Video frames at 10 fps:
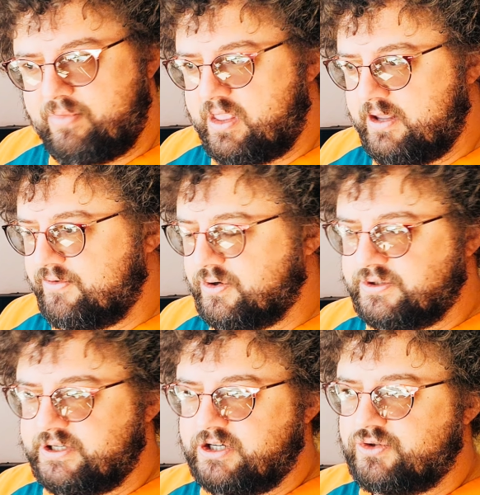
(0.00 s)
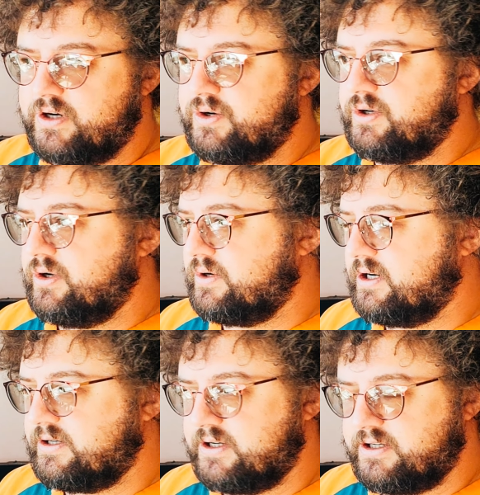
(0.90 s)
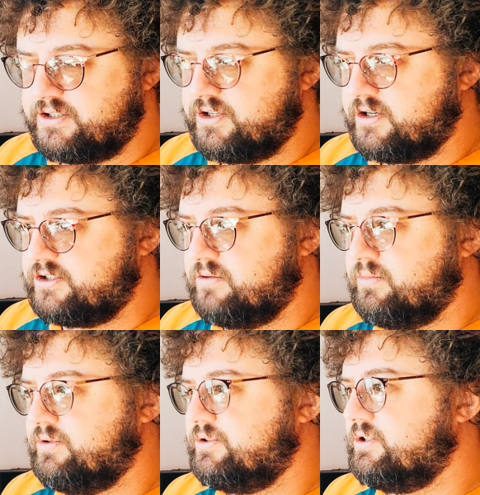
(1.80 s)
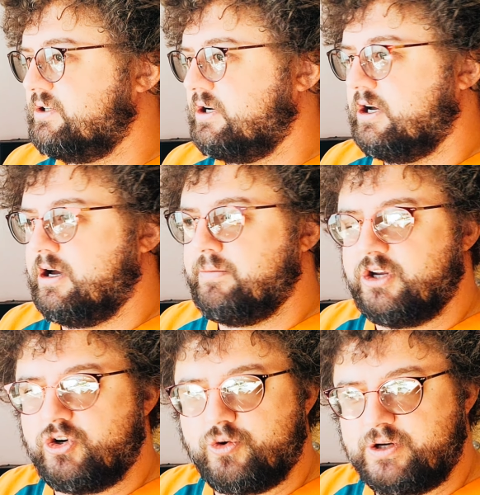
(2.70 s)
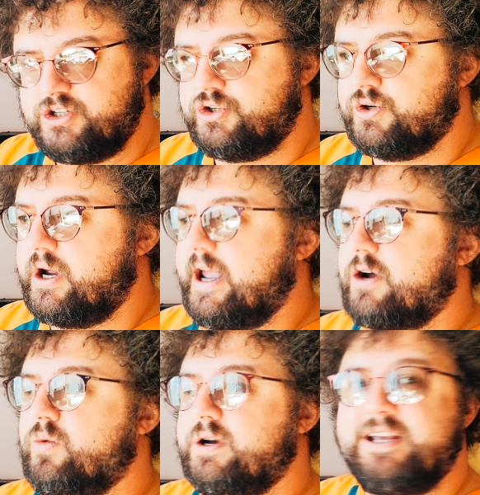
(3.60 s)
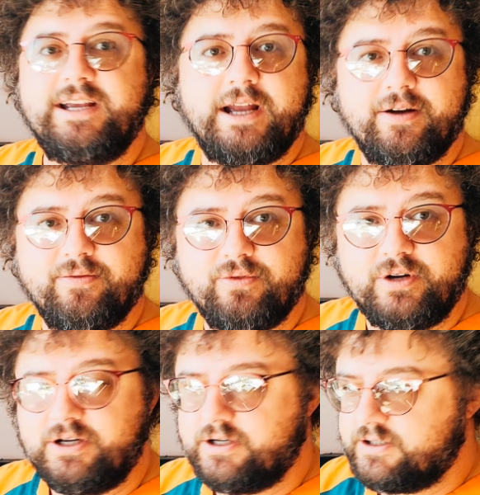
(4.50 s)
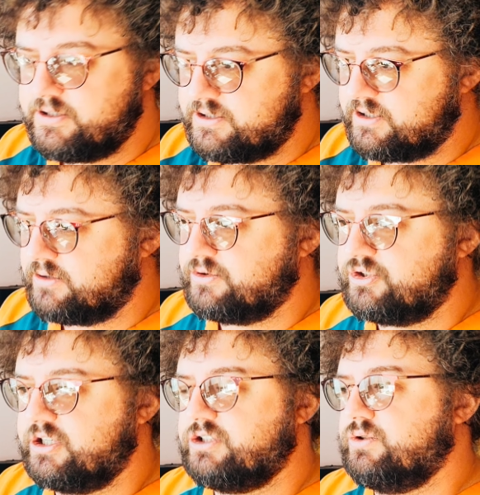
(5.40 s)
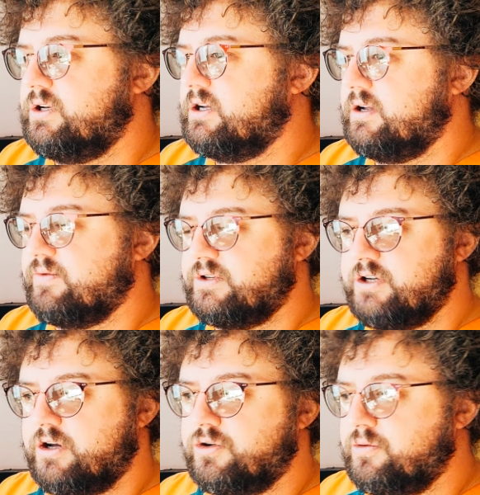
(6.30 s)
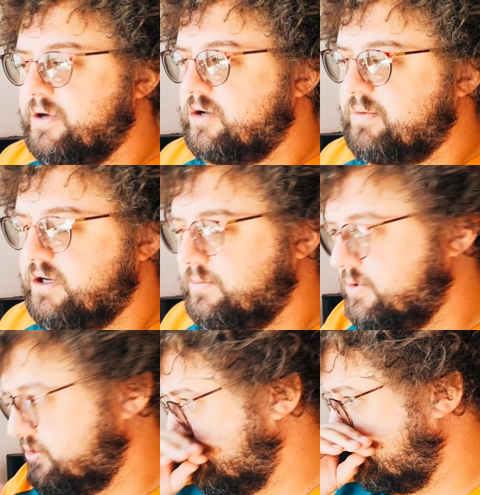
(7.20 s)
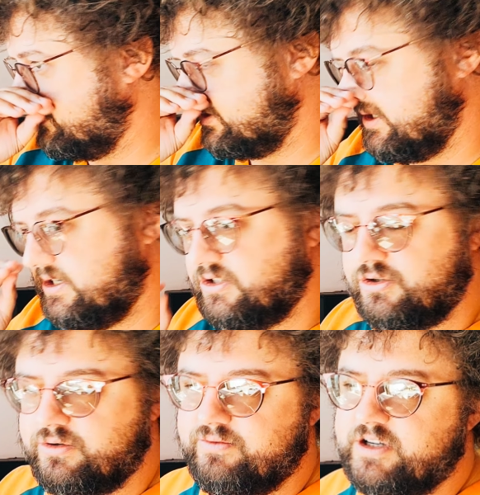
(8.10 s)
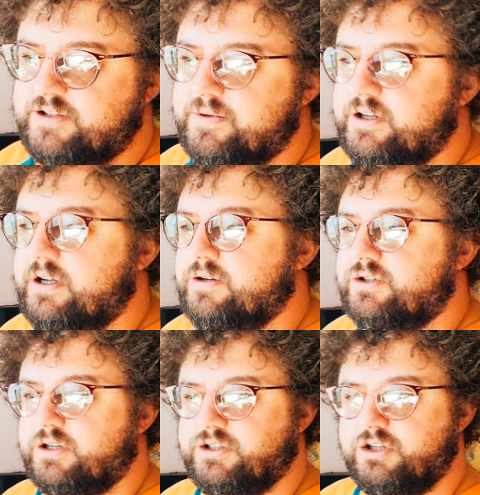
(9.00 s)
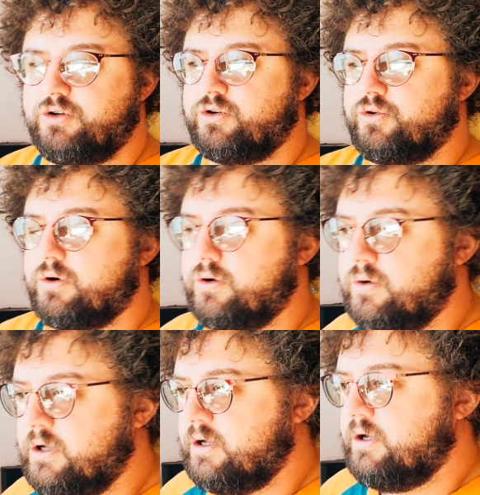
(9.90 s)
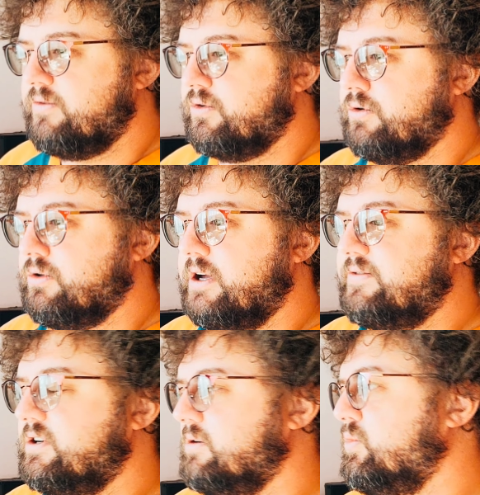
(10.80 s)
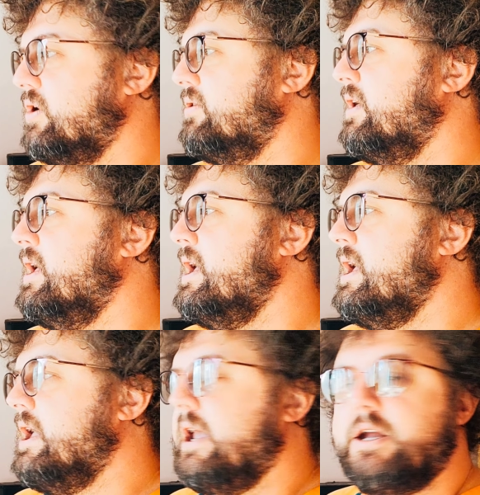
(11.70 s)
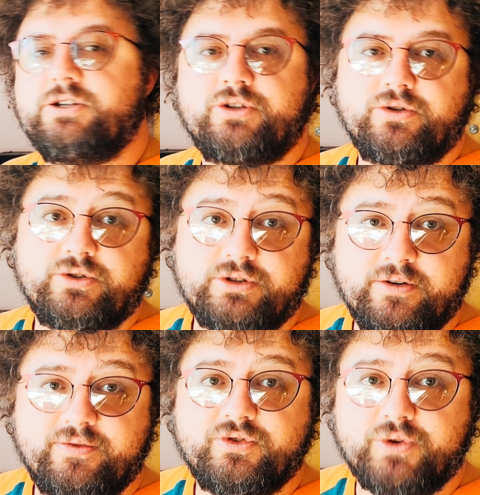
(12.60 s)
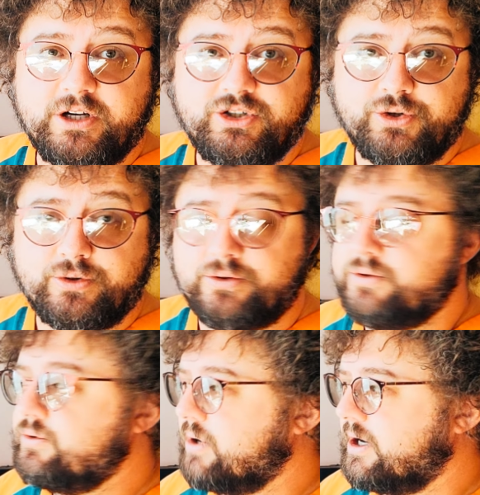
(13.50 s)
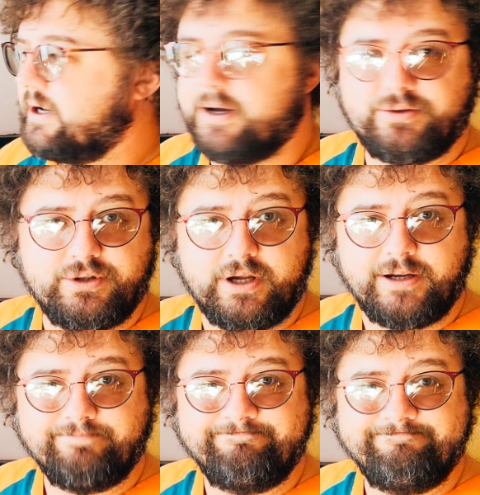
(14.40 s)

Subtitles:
if you're a day trader, you don't need a ton of stock symbols. Increase your equity every single chance you get. Every dollar you make, put 20% into your investment account to continue to grow for lifetime wealth. And start yourself a trade journal right now, today.